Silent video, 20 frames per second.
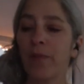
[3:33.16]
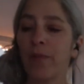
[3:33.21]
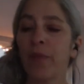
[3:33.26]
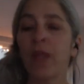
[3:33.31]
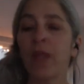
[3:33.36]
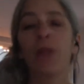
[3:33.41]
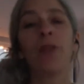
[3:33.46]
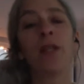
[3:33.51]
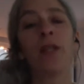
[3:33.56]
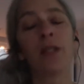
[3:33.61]

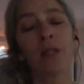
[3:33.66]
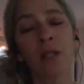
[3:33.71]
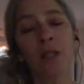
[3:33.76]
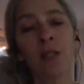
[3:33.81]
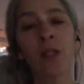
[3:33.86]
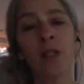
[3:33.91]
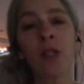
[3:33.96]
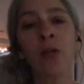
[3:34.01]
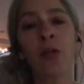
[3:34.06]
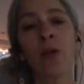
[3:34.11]
This
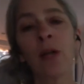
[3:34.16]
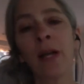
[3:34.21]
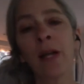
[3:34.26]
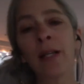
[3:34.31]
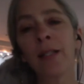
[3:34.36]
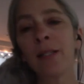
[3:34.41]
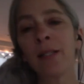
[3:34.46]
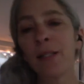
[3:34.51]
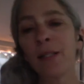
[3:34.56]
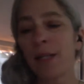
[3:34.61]
is the
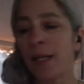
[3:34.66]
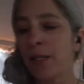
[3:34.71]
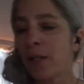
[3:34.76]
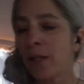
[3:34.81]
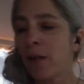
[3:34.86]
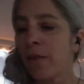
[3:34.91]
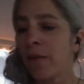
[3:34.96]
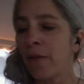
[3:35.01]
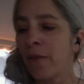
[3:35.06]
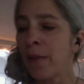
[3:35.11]
United States
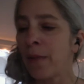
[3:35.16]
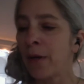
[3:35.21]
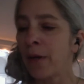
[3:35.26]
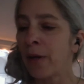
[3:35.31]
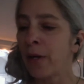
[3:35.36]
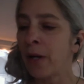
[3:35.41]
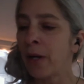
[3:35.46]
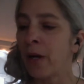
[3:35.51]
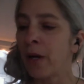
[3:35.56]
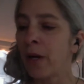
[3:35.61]
of
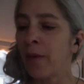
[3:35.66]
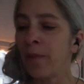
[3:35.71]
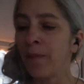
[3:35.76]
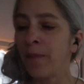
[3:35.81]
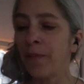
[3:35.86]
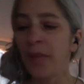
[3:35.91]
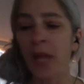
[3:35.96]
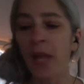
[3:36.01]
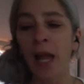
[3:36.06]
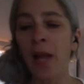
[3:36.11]
America,
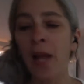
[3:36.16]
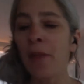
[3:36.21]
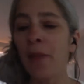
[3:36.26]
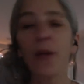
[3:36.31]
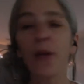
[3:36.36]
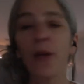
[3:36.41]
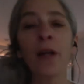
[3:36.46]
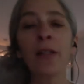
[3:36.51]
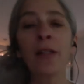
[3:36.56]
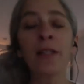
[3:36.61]
and
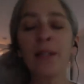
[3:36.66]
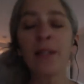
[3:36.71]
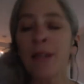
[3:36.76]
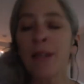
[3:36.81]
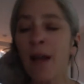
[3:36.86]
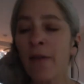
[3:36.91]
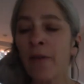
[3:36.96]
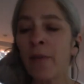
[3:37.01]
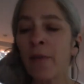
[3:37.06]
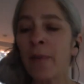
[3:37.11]
there has
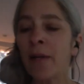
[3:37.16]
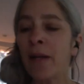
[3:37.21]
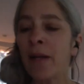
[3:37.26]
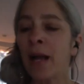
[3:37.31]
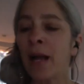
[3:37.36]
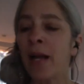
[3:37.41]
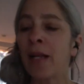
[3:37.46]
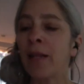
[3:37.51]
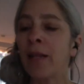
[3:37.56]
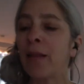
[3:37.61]
never been
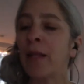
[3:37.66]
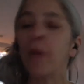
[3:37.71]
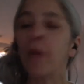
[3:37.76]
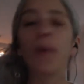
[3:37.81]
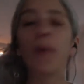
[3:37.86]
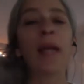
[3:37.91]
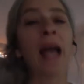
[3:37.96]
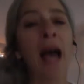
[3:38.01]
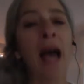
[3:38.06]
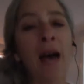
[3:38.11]
anything
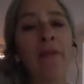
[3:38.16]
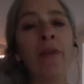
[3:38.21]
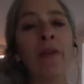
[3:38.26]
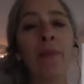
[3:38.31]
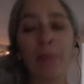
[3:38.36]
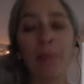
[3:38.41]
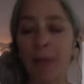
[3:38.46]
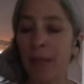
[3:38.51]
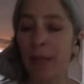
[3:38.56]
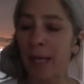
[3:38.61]
we
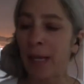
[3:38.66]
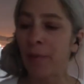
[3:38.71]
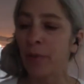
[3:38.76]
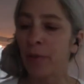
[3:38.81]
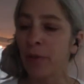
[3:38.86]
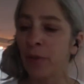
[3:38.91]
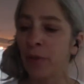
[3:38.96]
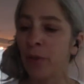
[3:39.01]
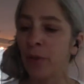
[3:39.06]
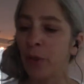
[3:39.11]
haven't been able
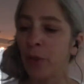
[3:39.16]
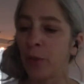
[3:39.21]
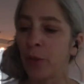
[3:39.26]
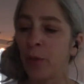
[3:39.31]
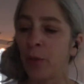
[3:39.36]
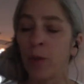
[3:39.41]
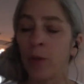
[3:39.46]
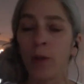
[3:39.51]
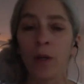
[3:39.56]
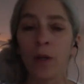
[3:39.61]
to
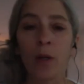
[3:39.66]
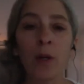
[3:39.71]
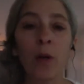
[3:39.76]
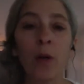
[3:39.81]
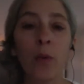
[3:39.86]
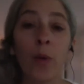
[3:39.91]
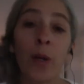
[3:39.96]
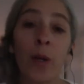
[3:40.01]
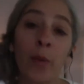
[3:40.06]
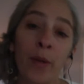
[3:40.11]
do
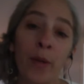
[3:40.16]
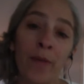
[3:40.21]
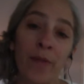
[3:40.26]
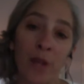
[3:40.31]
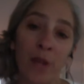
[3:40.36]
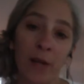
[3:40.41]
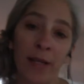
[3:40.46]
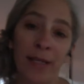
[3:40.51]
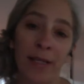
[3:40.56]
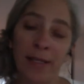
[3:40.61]
when we've
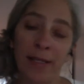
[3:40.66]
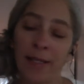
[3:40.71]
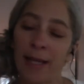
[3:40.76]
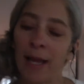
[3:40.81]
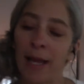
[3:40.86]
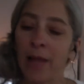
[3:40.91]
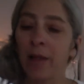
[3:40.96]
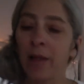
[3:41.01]
done it together.